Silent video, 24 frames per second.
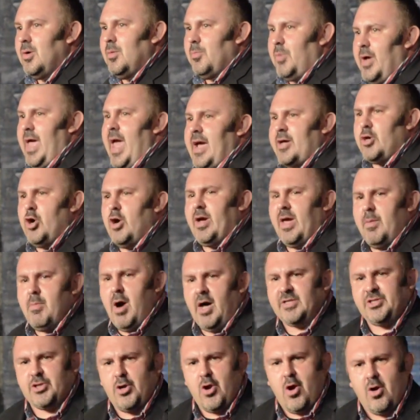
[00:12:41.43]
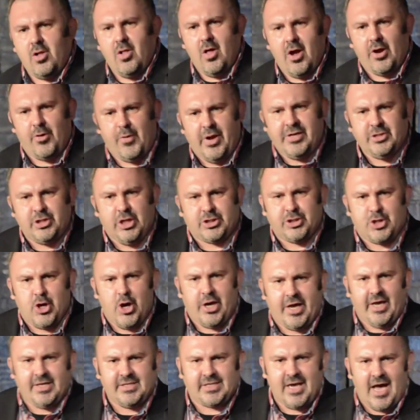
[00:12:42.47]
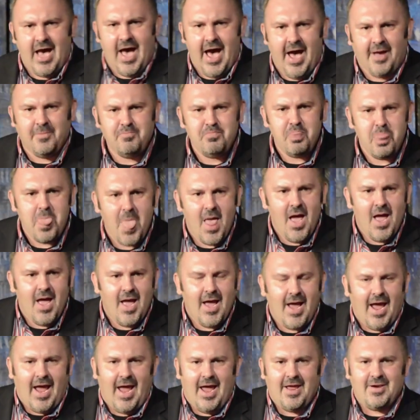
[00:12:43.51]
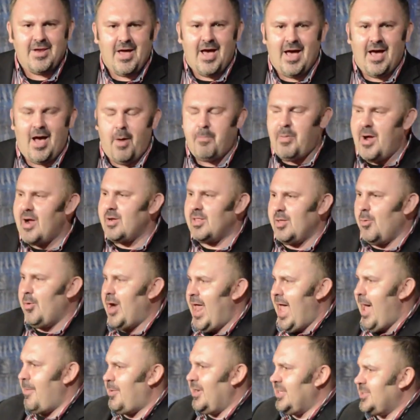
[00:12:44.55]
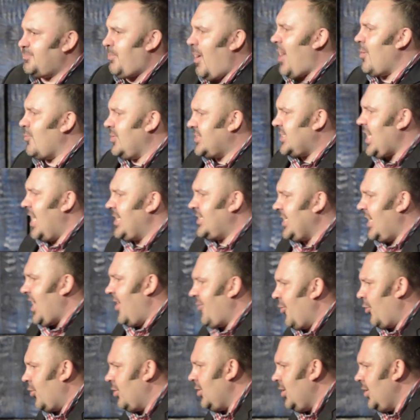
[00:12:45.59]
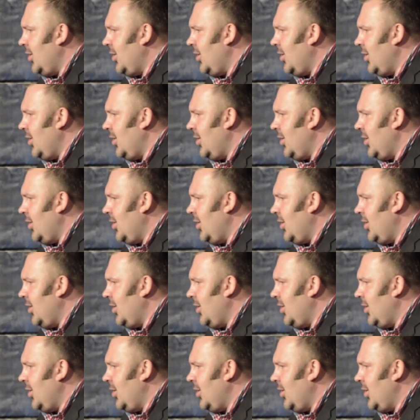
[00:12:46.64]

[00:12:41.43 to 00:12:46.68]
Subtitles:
But yeah, Cookie Monster, no longer eating just cookies. Apparently what happened is parents got together.